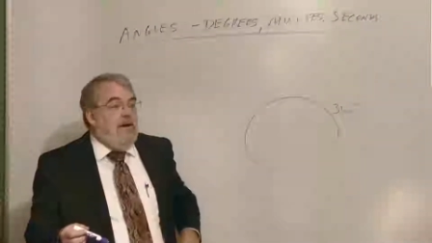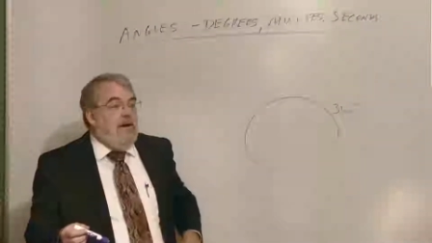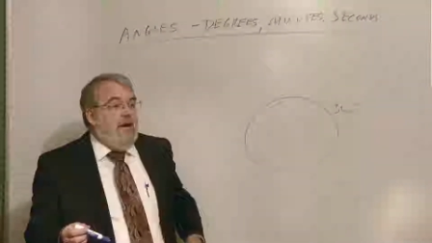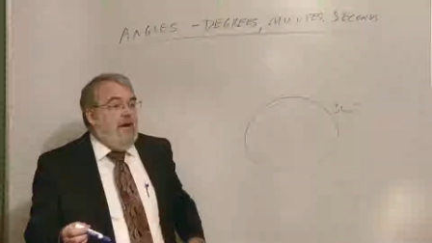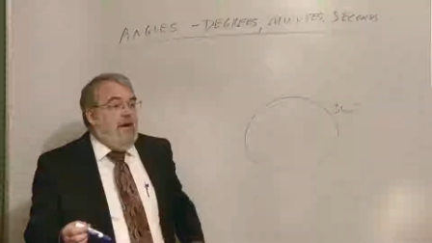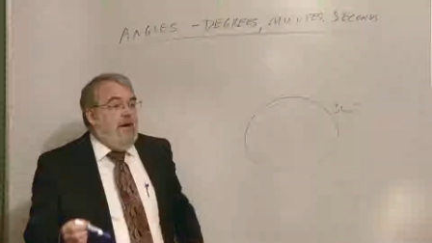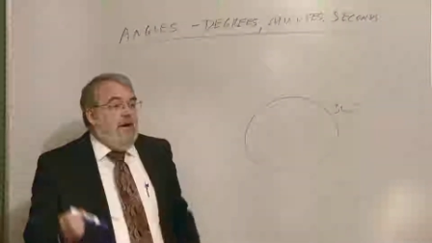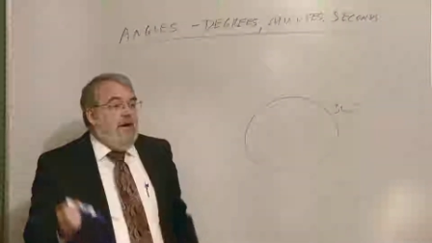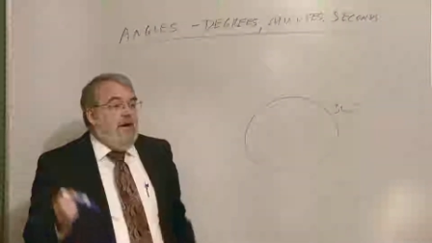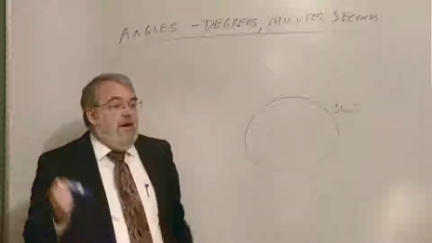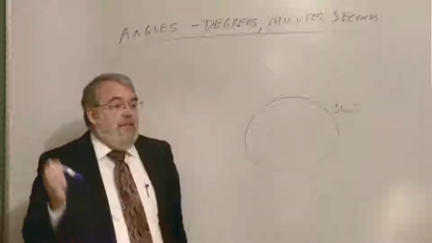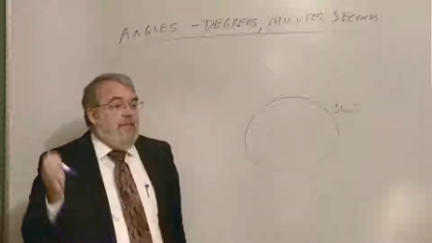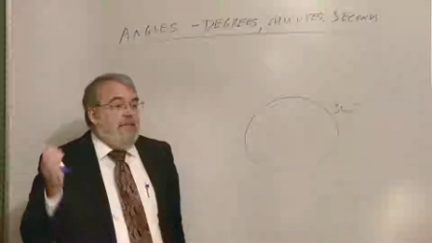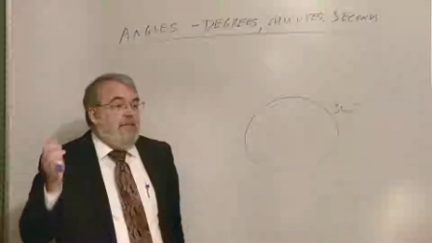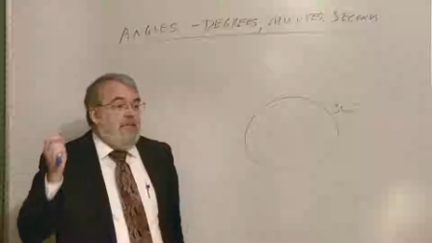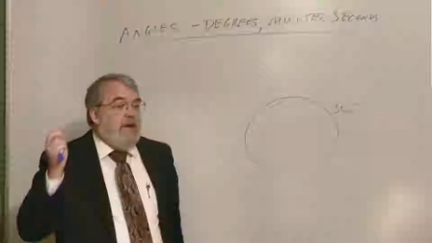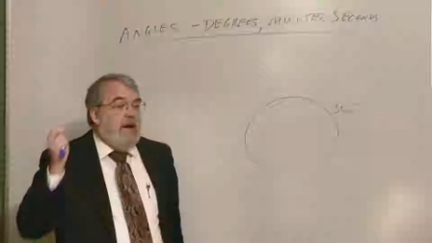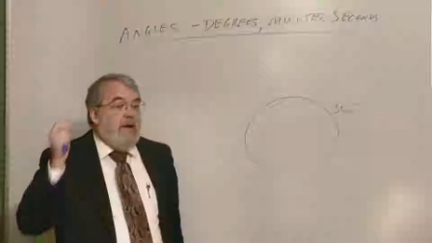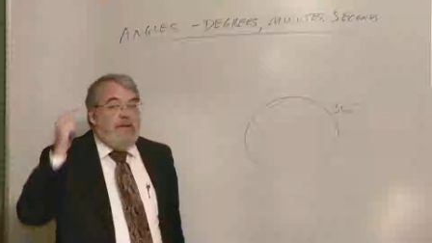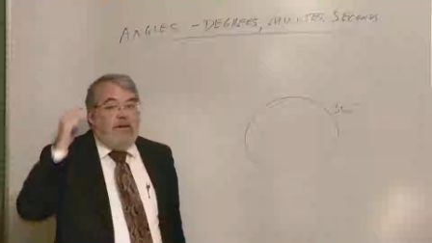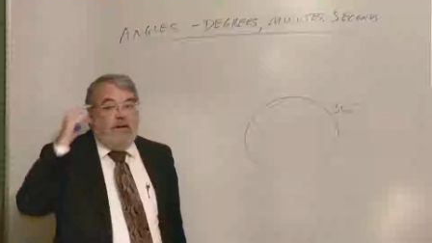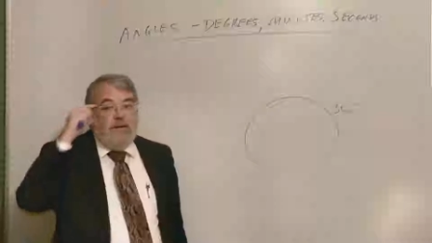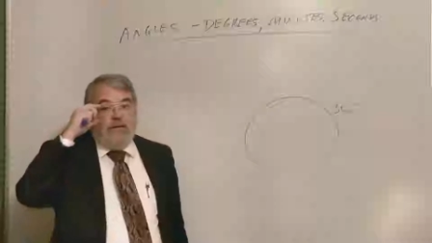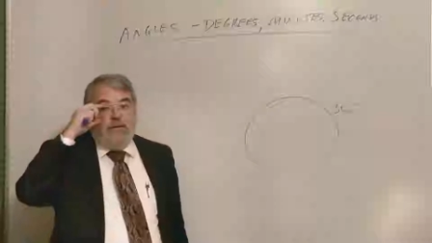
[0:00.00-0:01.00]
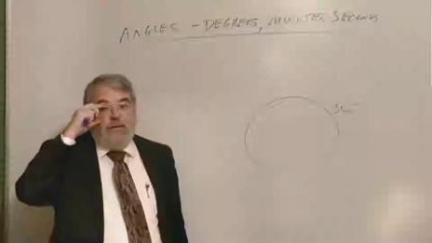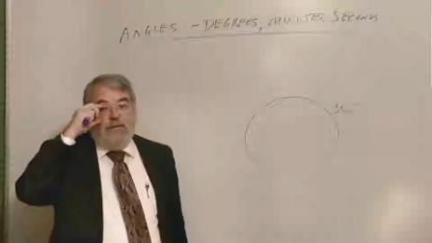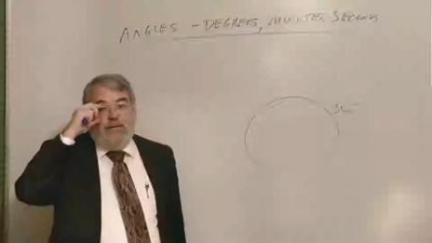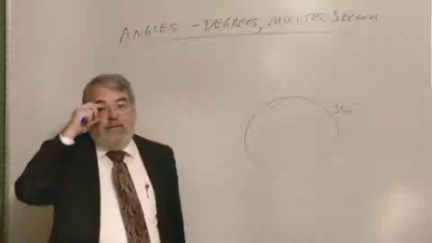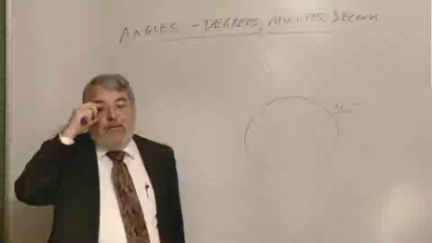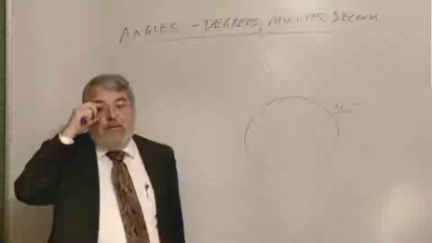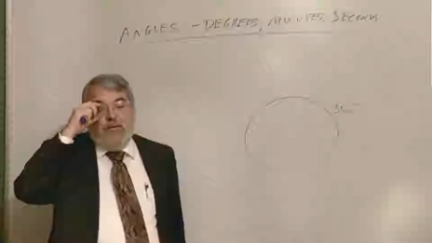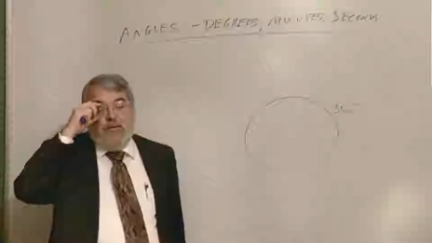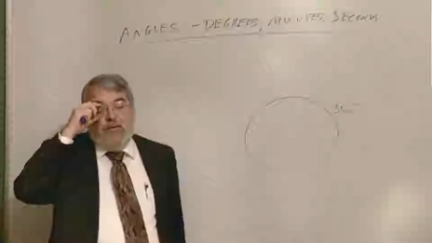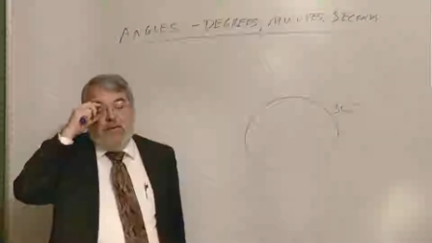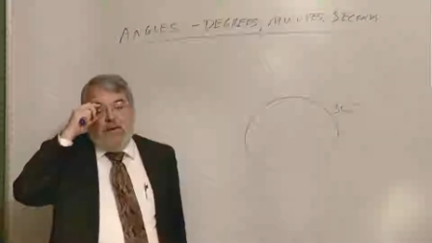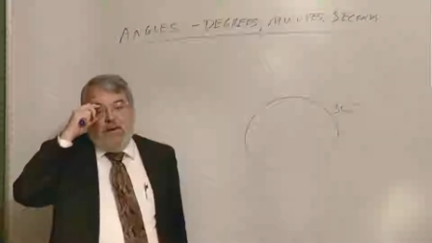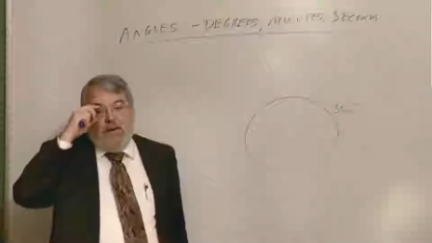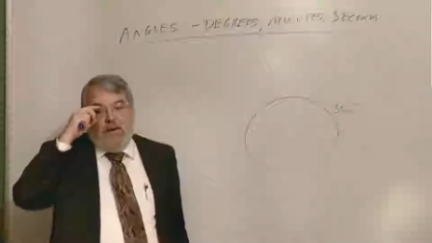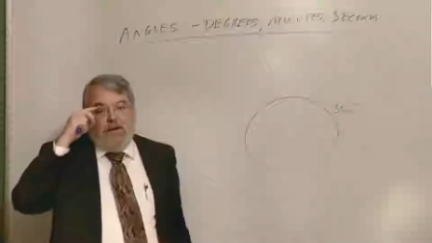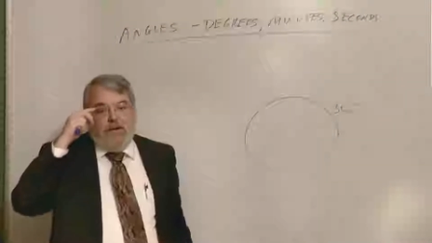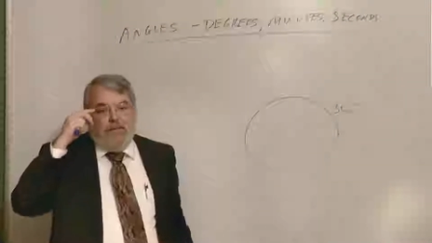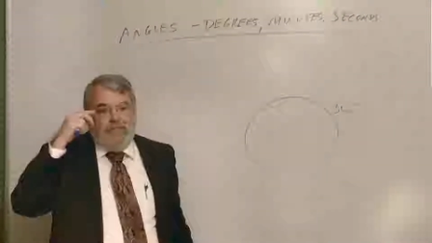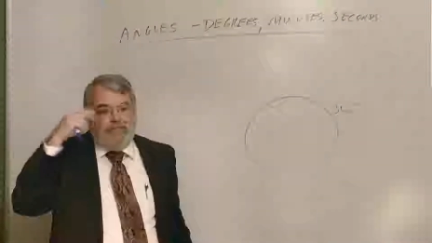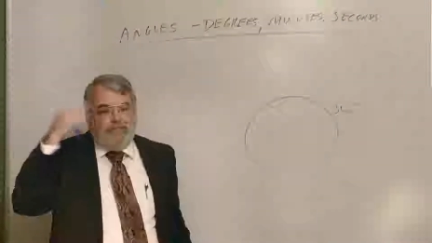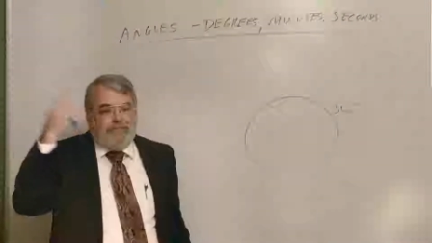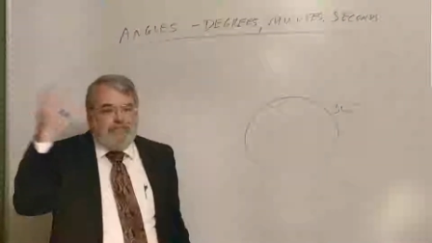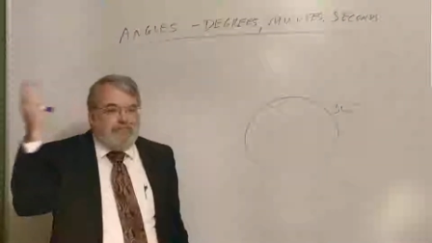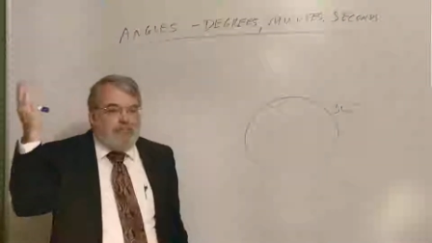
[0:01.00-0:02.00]
I think there are a few
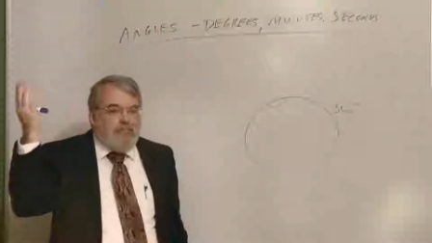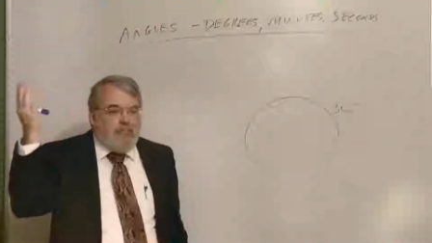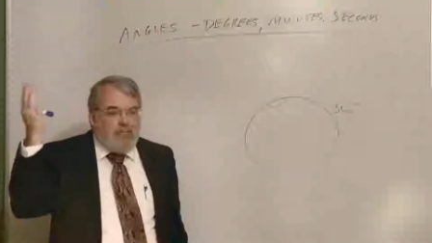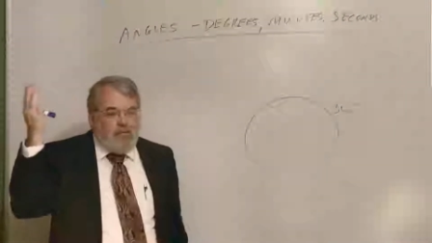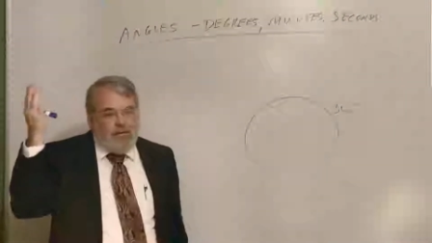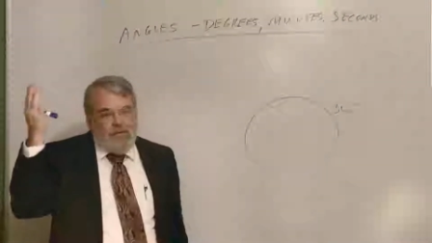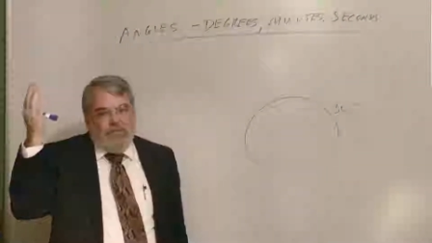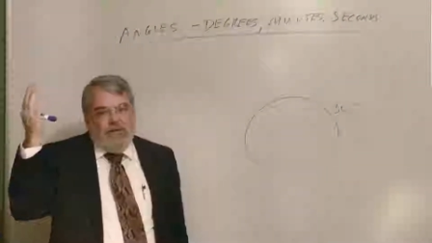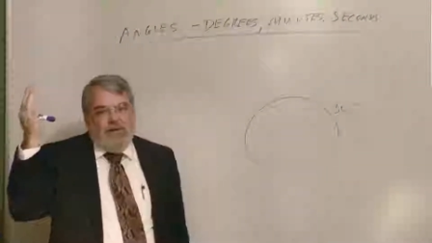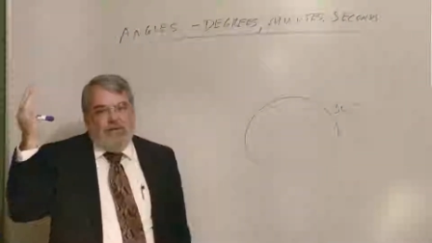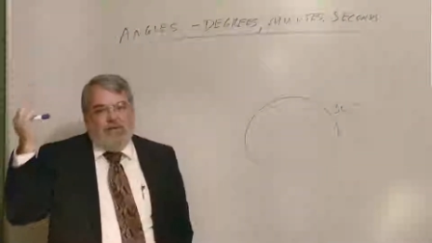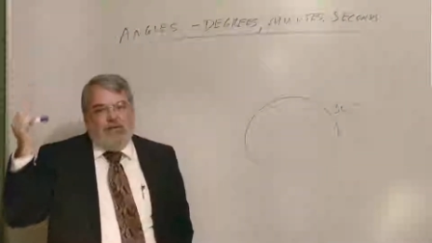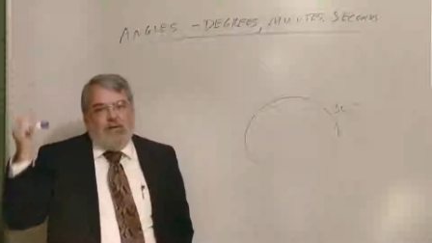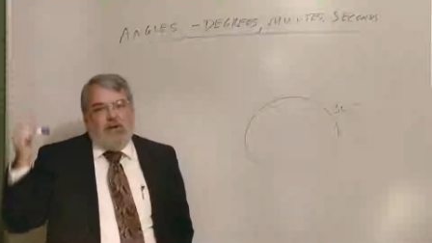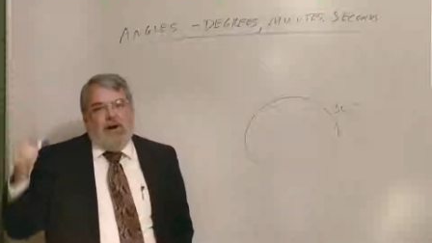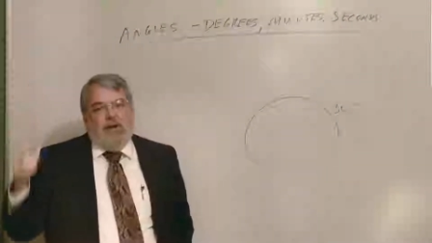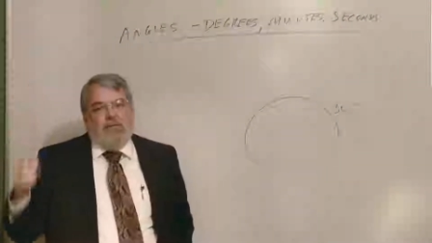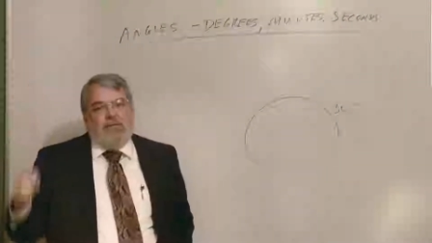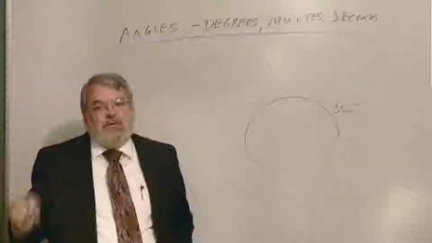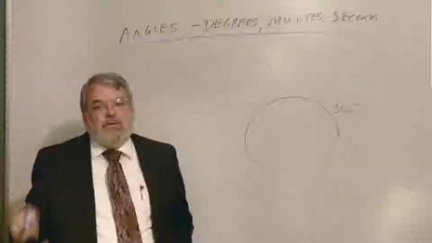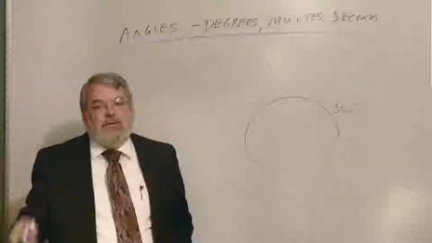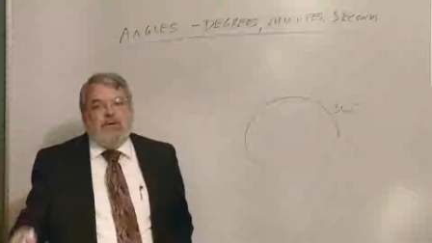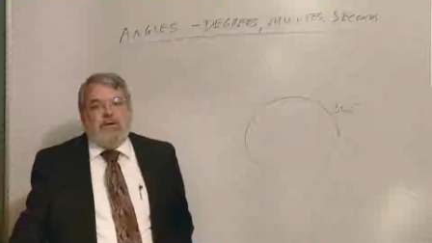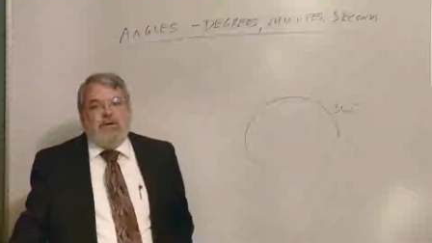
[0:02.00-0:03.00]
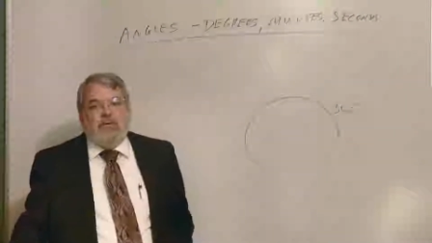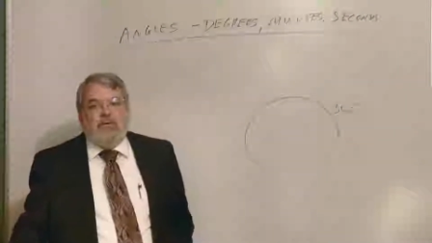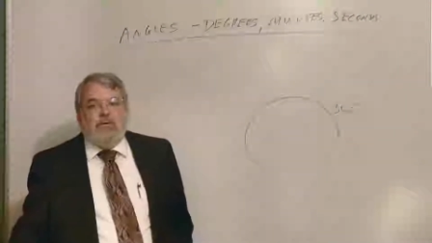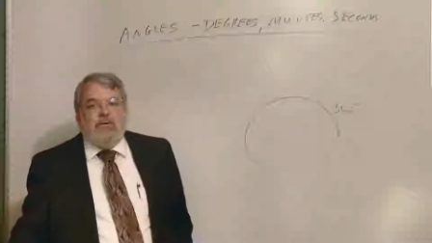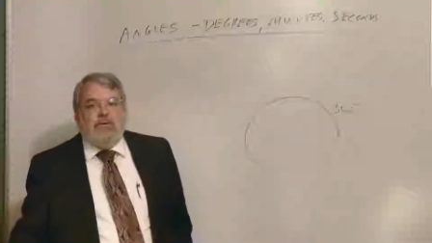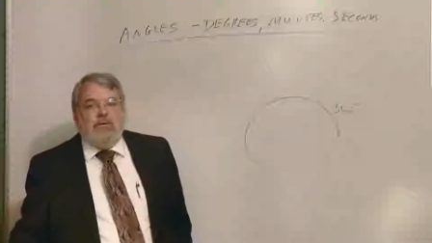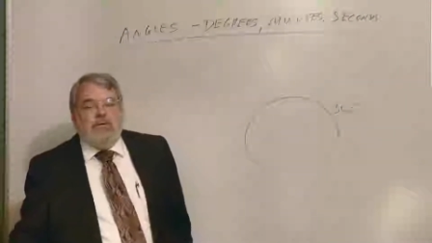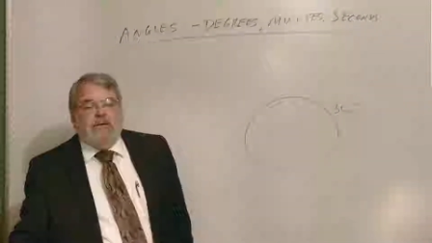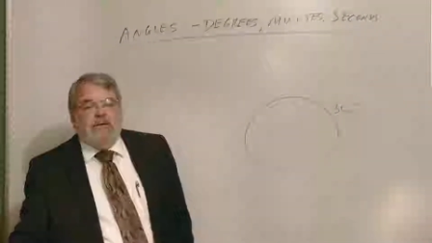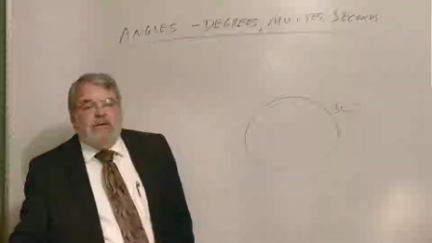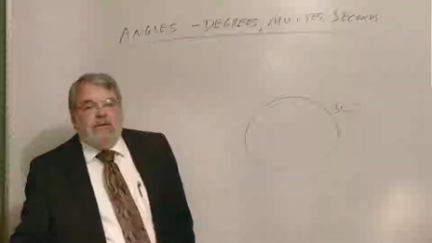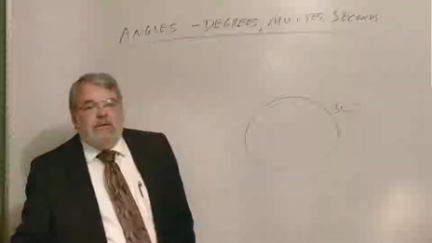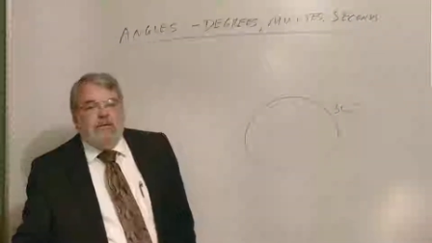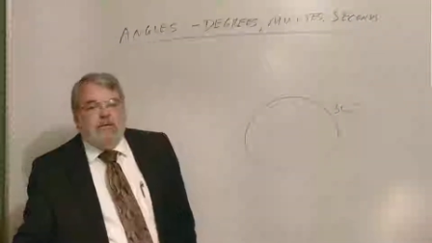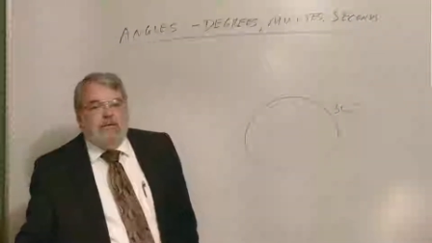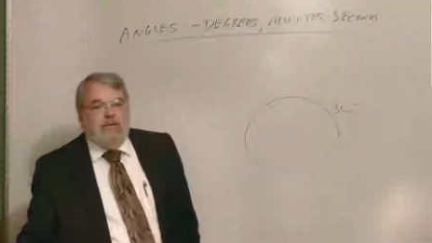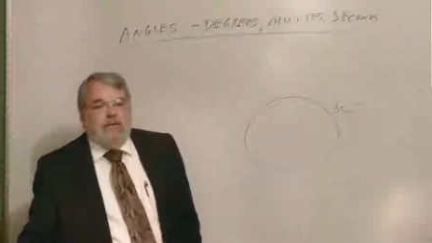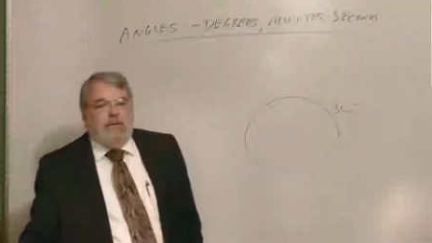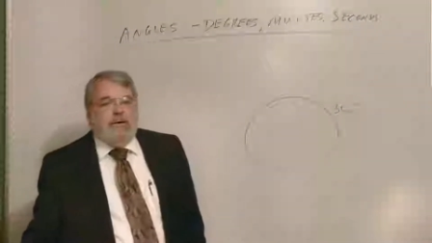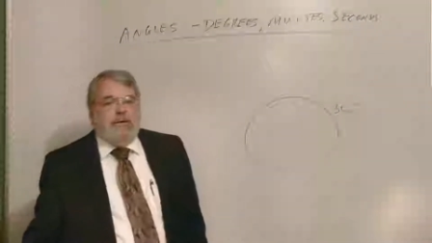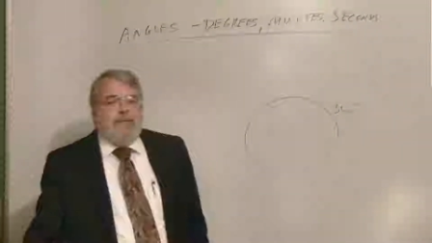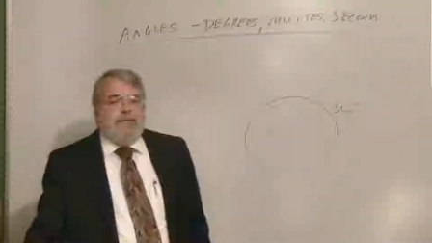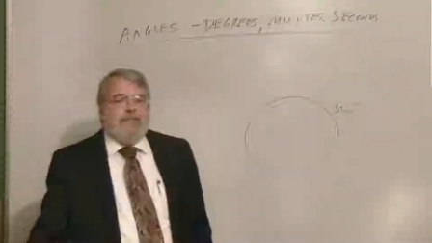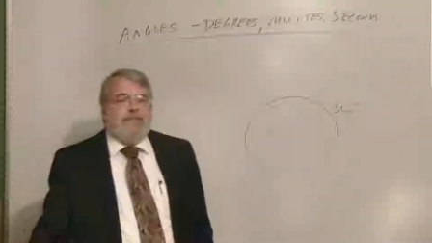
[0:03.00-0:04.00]
primitive tribes around the world who